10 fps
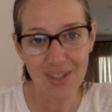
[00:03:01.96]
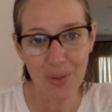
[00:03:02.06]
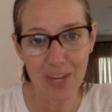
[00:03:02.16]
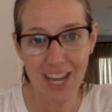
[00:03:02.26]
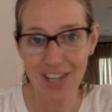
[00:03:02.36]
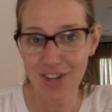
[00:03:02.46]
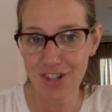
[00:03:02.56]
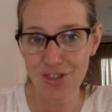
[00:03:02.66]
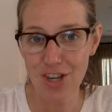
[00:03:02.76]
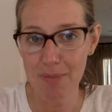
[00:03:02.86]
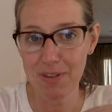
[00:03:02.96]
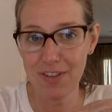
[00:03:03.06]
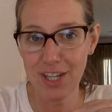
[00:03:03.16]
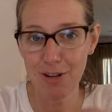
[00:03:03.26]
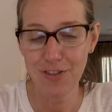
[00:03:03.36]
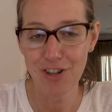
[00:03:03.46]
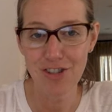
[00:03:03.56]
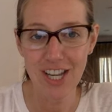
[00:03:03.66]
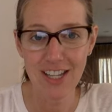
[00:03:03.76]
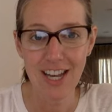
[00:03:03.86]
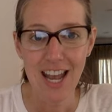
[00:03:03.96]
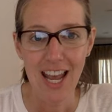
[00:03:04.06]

So again, you can stop the video if you're done.